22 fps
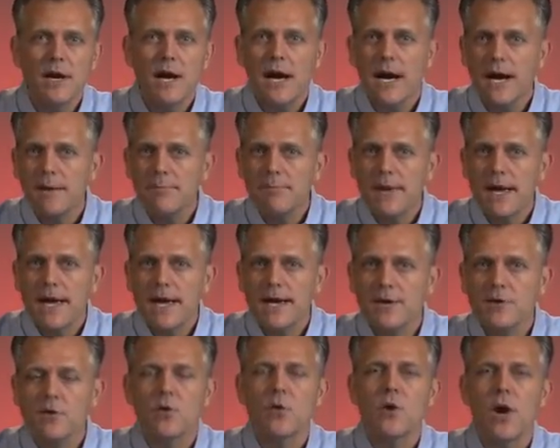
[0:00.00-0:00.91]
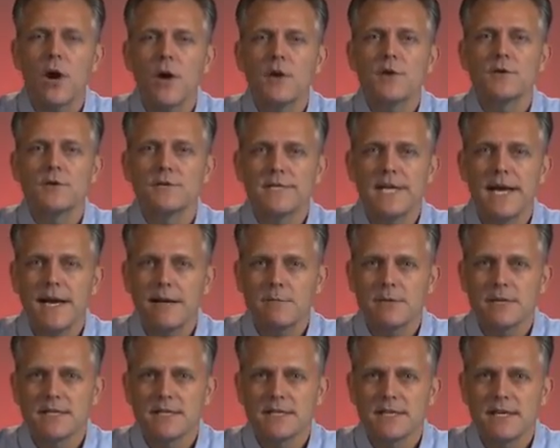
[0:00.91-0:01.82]
iPad, or other
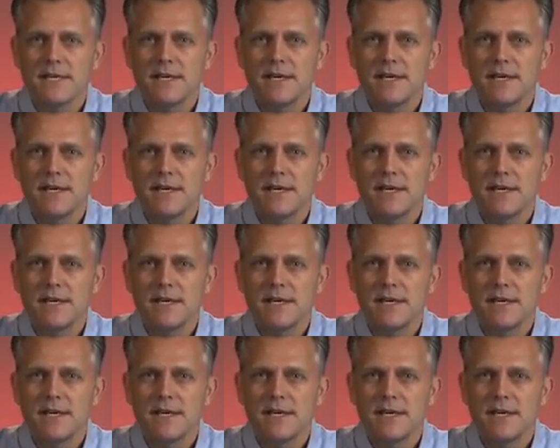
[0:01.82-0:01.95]
tablet.